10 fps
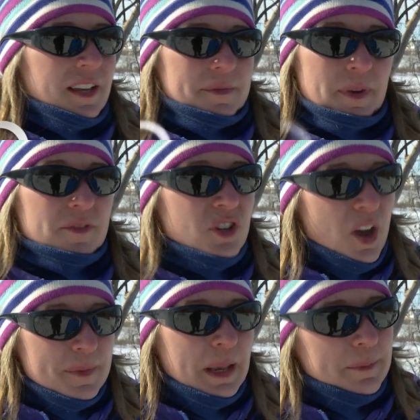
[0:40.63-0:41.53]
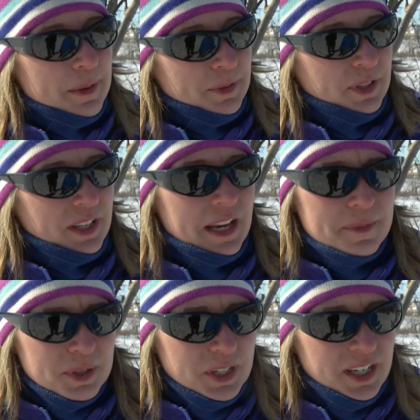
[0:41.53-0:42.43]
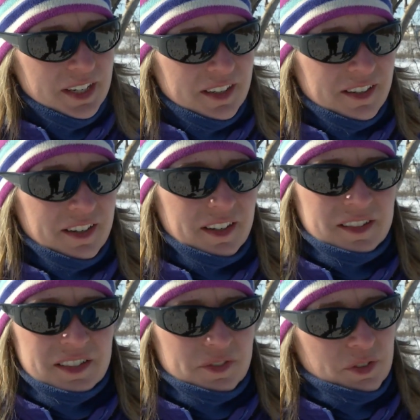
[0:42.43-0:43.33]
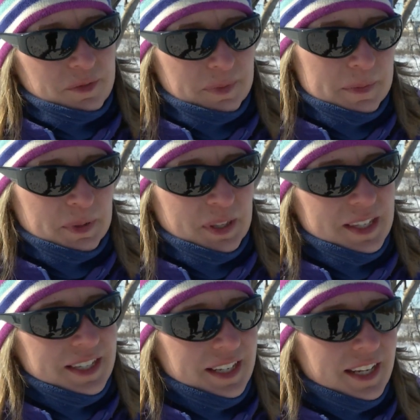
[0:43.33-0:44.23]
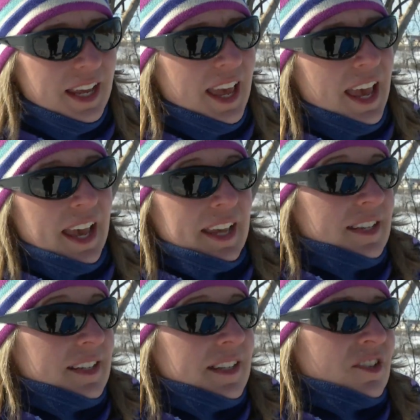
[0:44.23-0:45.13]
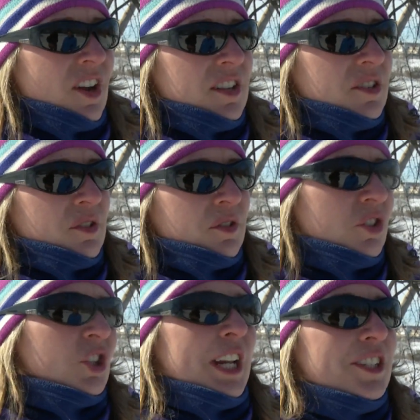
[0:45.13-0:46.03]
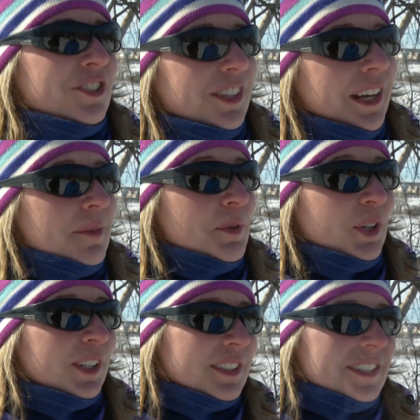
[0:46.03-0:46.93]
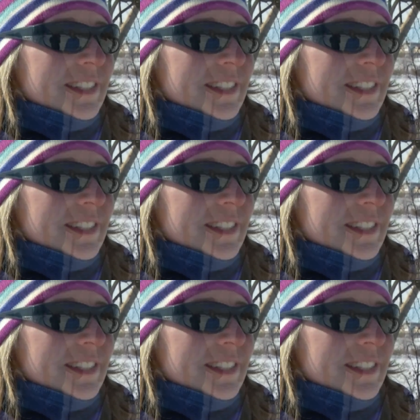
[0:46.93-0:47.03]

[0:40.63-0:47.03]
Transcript: Um, I've taught many people in the neighborhood here and different people in the city, and it's not so strange anymore.